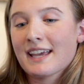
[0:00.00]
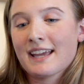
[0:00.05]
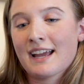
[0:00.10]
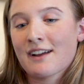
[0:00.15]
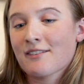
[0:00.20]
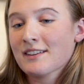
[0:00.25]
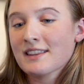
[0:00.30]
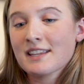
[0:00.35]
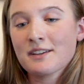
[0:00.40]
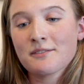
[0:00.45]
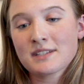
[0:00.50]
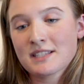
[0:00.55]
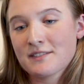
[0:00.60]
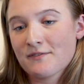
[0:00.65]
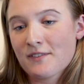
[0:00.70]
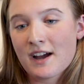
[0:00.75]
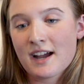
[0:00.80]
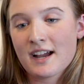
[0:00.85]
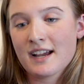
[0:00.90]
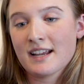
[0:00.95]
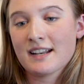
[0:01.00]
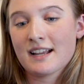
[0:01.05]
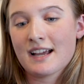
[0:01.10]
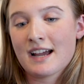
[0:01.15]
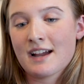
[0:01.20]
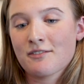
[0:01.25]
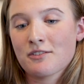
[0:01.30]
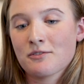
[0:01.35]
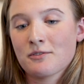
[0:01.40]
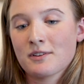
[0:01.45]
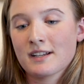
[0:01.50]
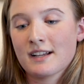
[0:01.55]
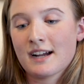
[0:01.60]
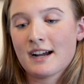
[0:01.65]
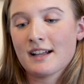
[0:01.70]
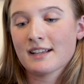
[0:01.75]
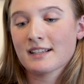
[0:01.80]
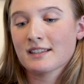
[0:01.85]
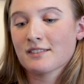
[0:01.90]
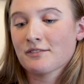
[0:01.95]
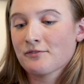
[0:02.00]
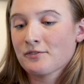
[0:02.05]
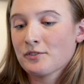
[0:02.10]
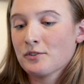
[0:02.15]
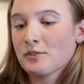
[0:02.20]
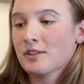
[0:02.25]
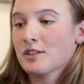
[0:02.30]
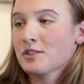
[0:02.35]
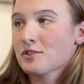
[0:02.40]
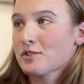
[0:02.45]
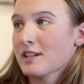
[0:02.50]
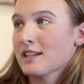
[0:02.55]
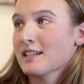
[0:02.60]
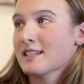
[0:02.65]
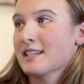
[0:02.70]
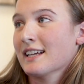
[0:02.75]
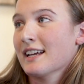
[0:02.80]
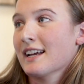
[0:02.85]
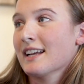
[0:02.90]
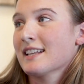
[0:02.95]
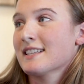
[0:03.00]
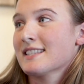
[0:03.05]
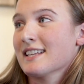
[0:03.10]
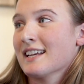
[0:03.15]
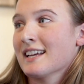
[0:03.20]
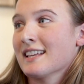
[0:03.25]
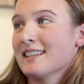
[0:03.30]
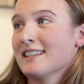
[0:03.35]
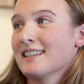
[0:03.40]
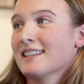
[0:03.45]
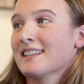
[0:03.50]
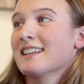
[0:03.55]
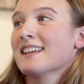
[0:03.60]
then everything was fine. Everyone got like the food and drink tickets, and